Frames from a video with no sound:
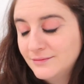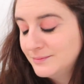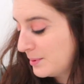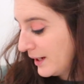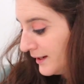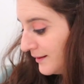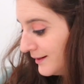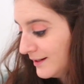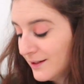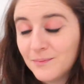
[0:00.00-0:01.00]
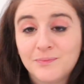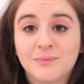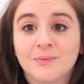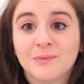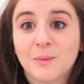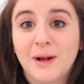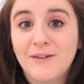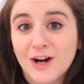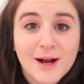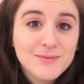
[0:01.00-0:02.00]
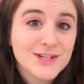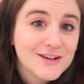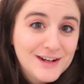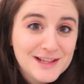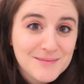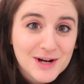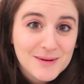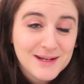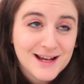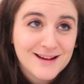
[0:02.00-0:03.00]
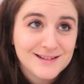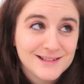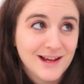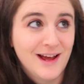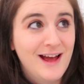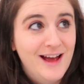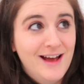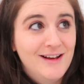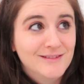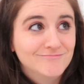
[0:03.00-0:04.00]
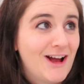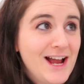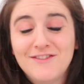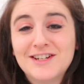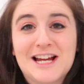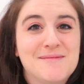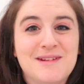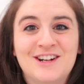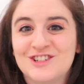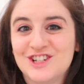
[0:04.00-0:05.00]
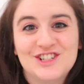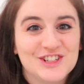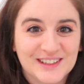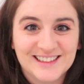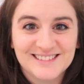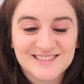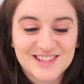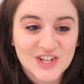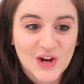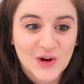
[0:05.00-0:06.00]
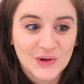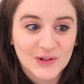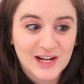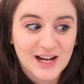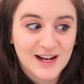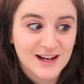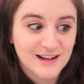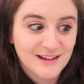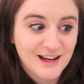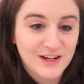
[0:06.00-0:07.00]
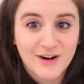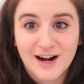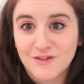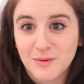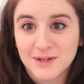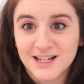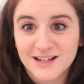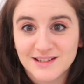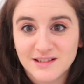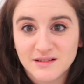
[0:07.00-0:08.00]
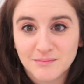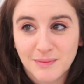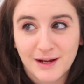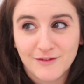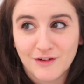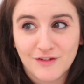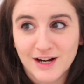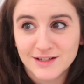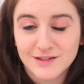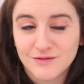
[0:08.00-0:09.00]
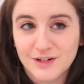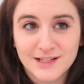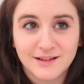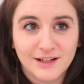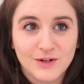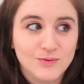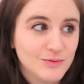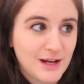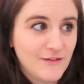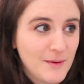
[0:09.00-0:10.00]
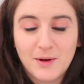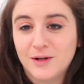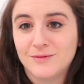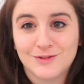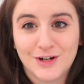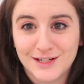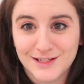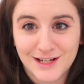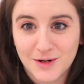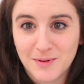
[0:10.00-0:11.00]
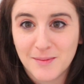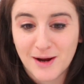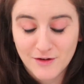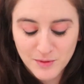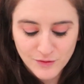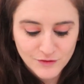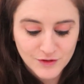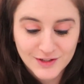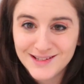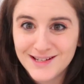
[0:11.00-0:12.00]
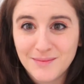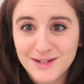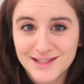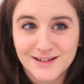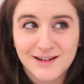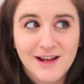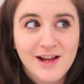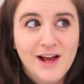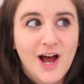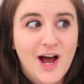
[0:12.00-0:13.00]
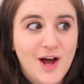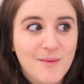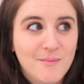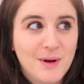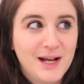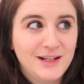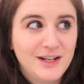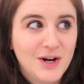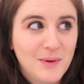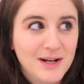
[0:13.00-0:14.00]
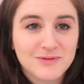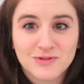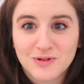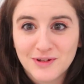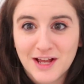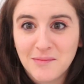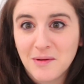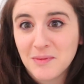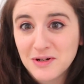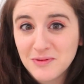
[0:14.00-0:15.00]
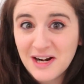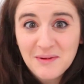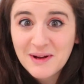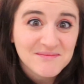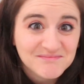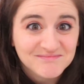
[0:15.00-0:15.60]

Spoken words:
But whatever, I'm just gonna fight them on it, because I have the time and energy to do it. So I know not everyone does. I have a friend recently who gave up on trying to get her PMI removed for the same reason. But you know what? Screw them. I'm gonna do it anyway.